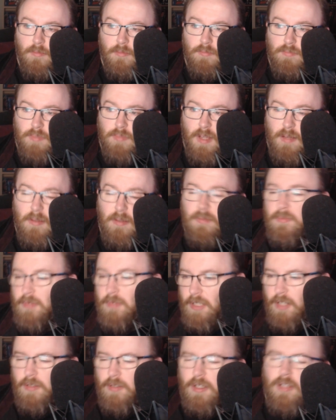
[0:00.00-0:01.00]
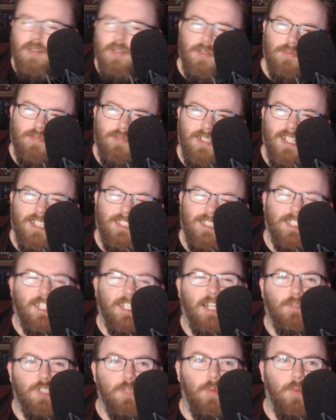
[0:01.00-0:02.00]
that's
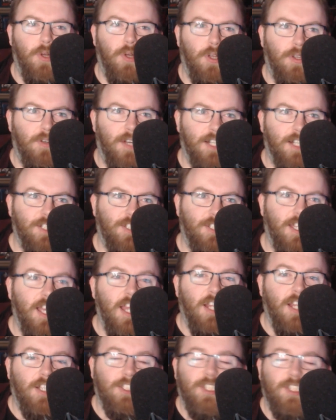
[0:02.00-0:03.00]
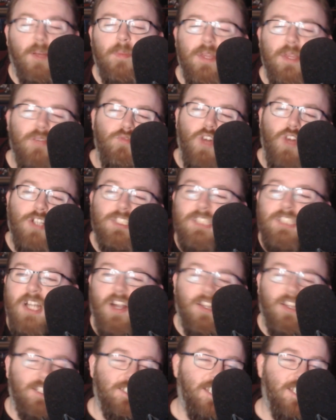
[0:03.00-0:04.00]
kind of a spoiler, actually. There's something Rod
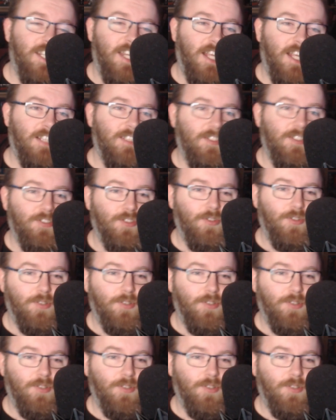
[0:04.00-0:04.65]
Serling's connected to